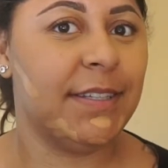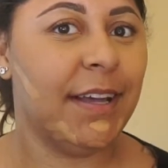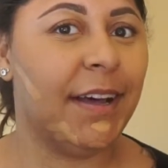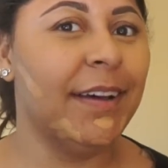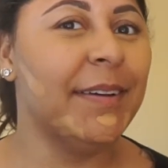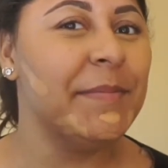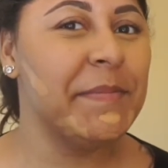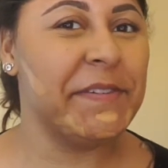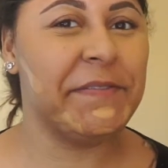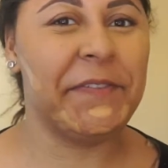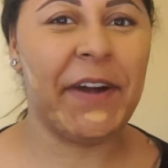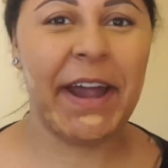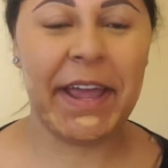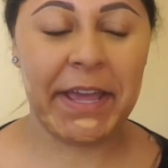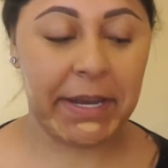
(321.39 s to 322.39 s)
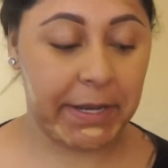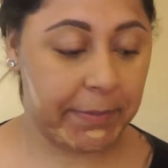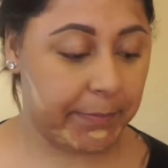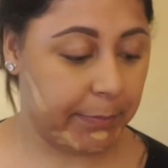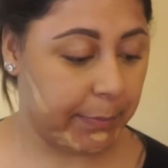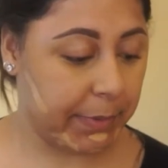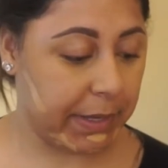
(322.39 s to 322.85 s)
saw before I hit
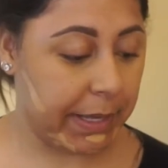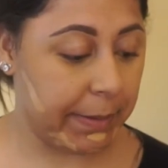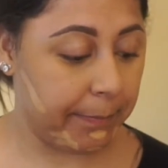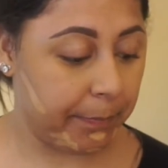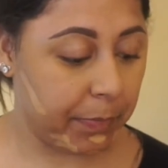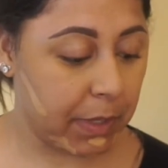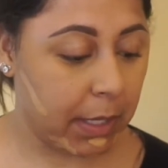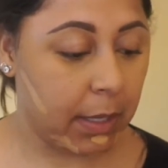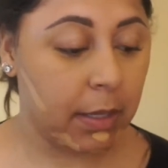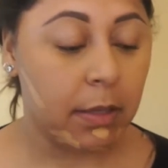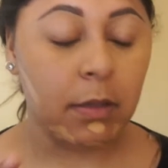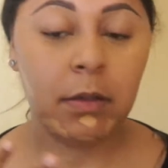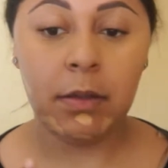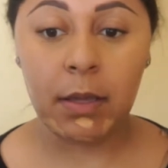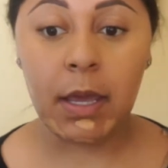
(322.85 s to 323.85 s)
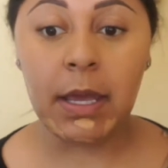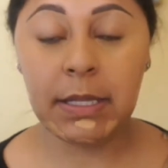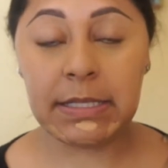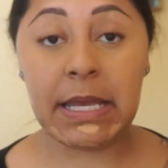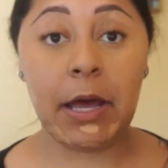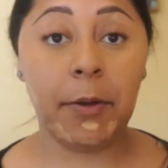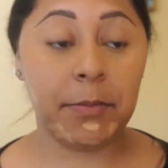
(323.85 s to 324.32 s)
it, but
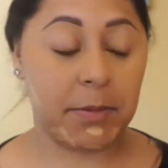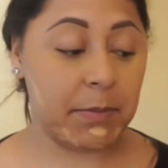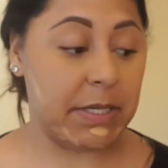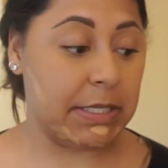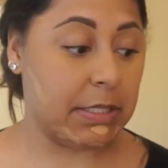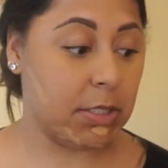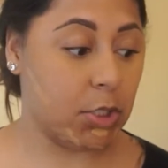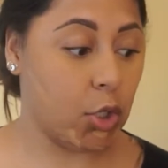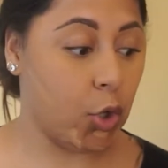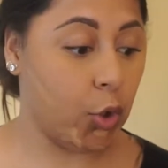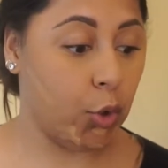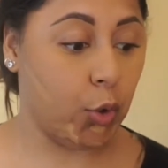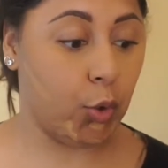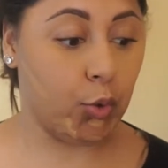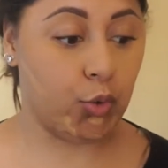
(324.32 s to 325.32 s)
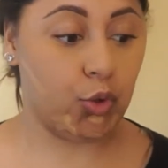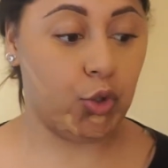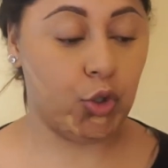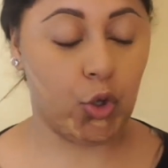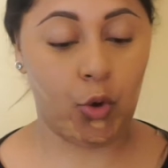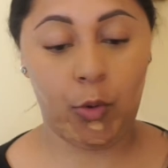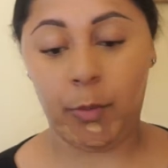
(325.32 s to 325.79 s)
it's helped me so,
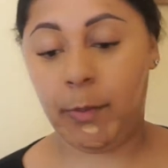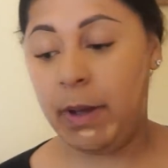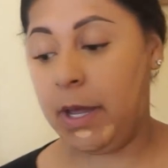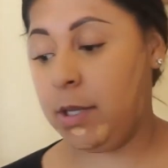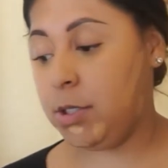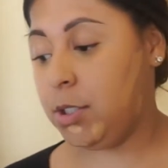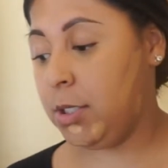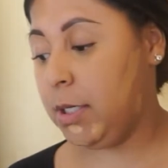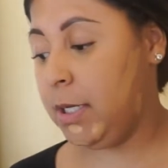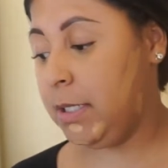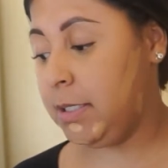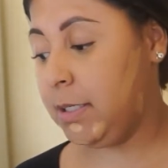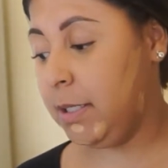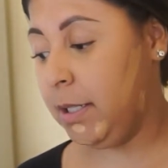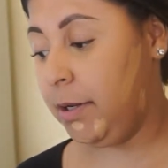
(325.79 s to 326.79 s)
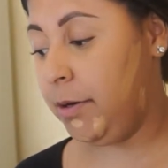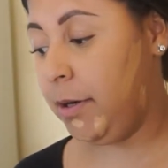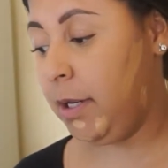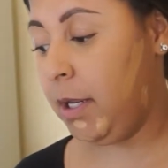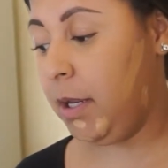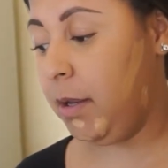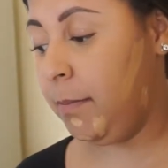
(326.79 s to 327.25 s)
so much. It's
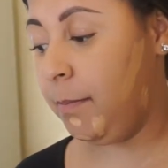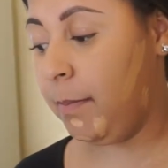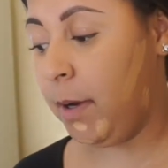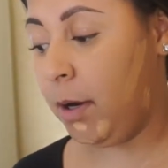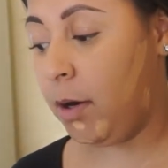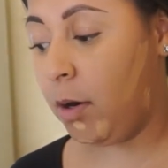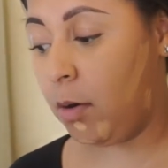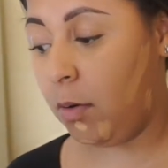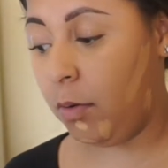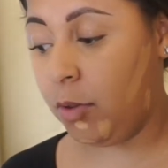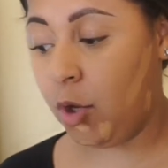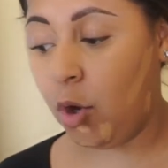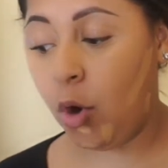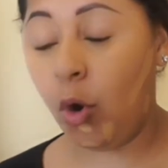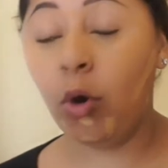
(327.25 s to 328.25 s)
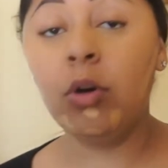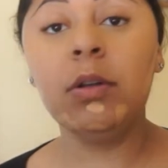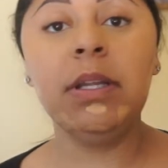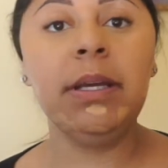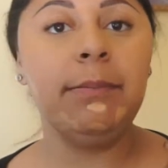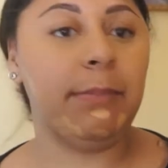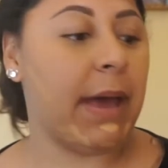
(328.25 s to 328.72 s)
literally a miracle. The
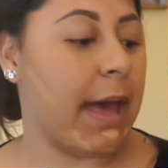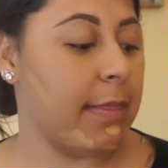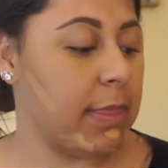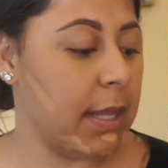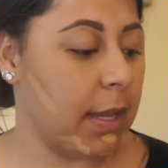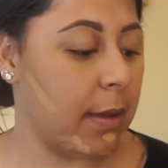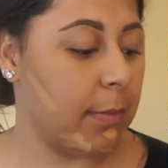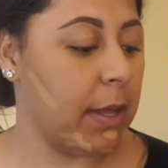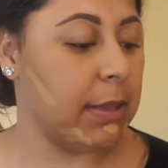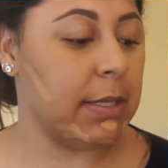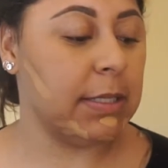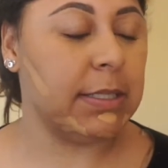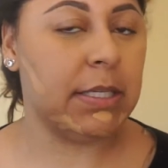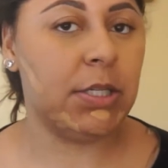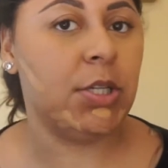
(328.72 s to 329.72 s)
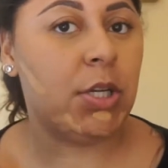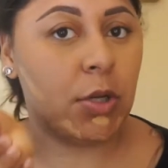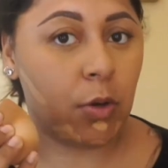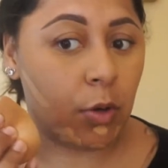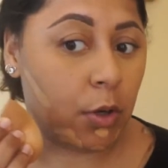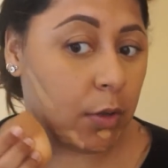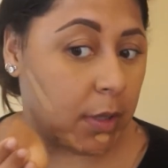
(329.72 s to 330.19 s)
only bad thing about the tea
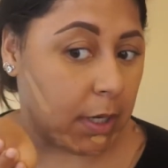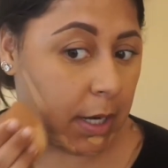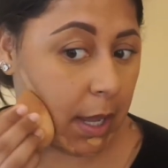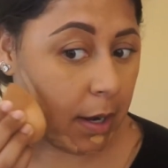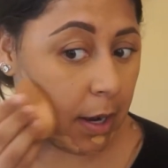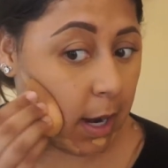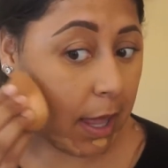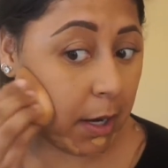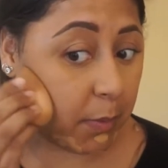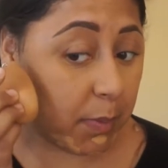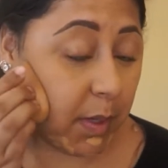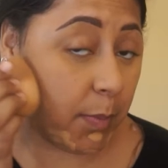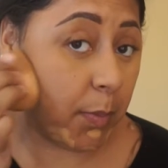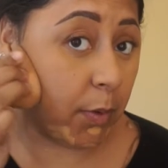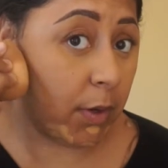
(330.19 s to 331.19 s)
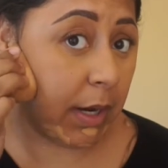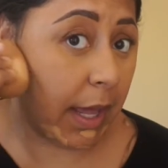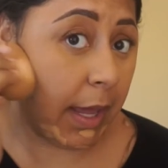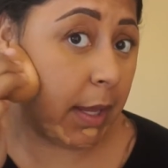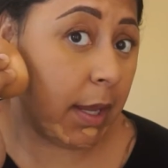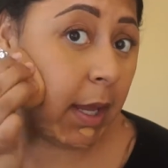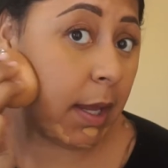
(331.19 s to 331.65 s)
tree oil that not a lot of people
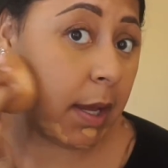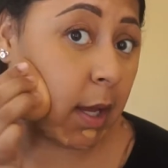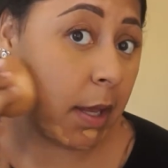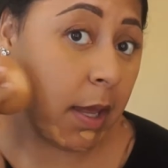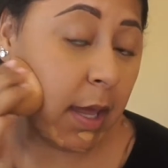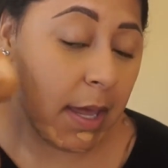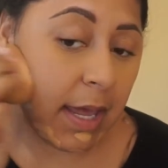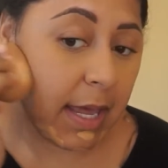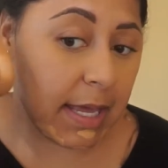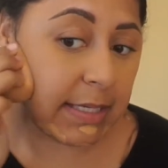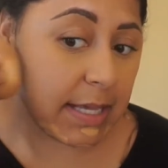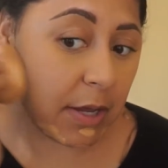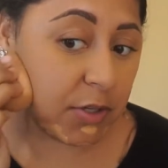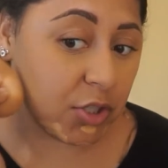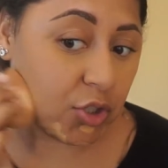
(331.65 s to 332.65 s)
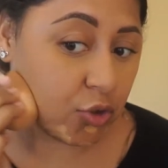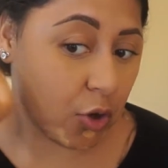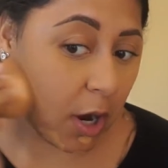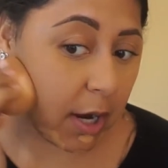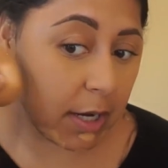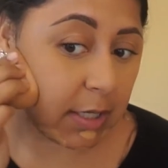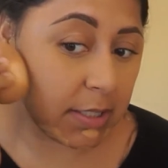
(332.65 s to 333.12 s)
like is how
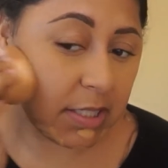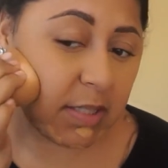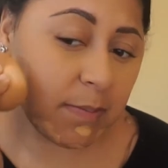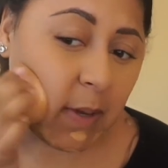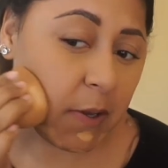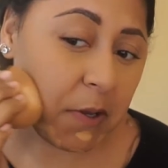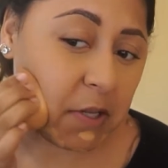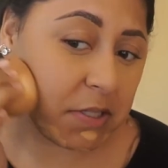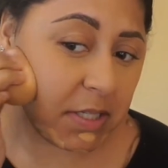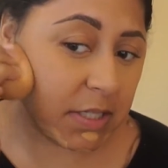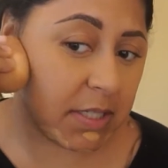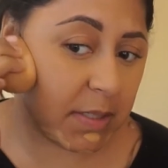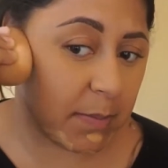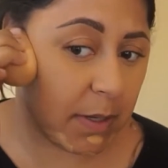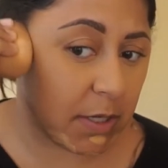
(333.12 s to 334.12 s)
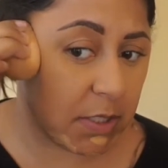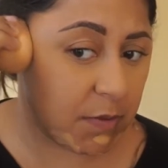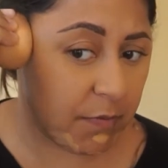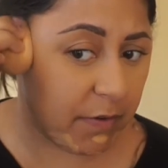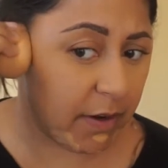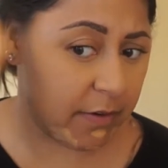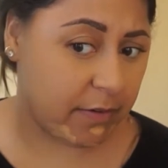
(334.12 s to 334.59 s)
strong it smells. It
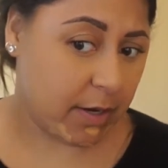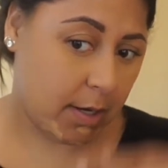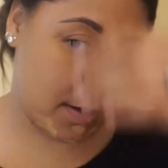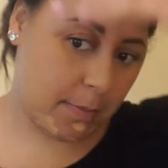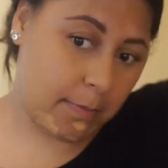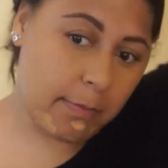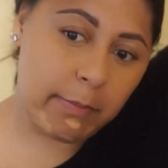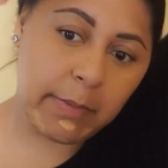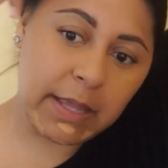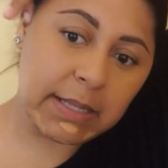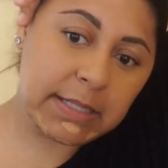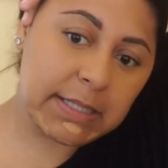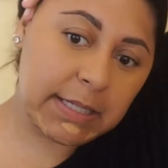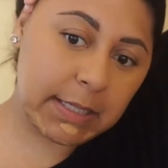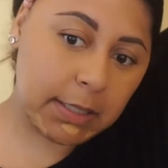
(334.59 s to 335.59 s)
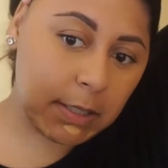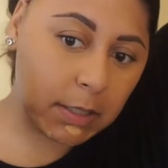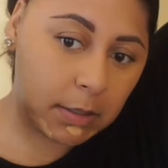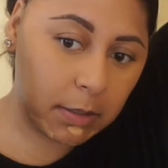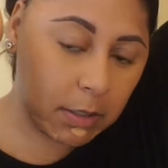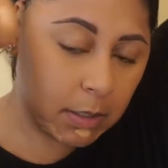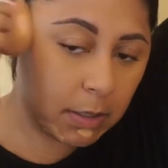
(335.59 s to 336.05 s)
smells very minty.